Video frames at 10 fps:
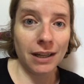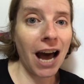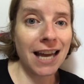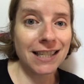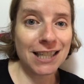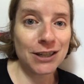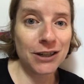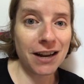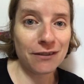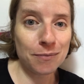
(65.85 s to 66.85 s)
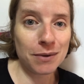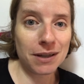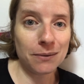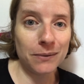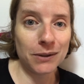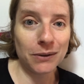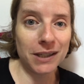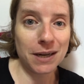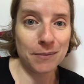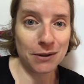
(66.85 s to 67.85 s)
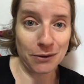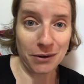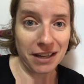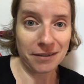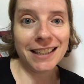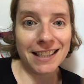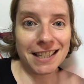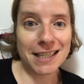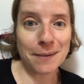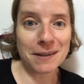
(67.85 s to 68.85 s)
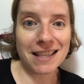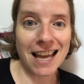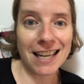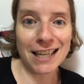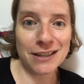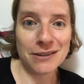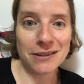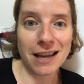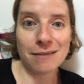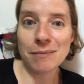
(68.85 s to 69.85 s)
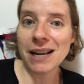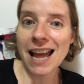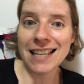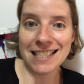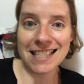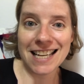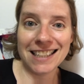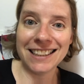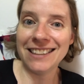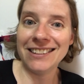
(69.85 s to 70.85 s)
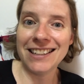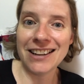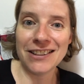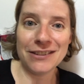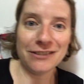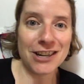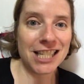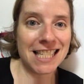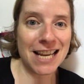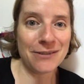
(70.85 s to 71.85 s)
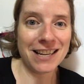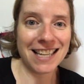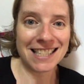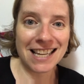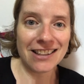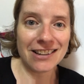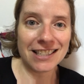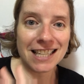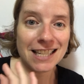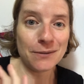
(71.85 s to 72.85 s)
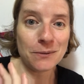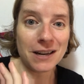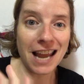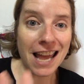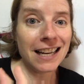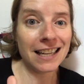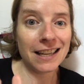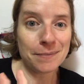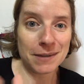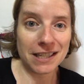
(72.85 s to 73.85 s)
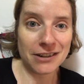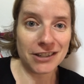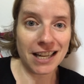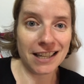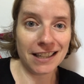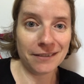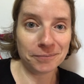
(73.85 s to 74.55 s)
Highest he could ever be was only number 3. He accepted that, he knew that, but I had to say it clearly on the first day we got together because I didn't want any misunderstanding.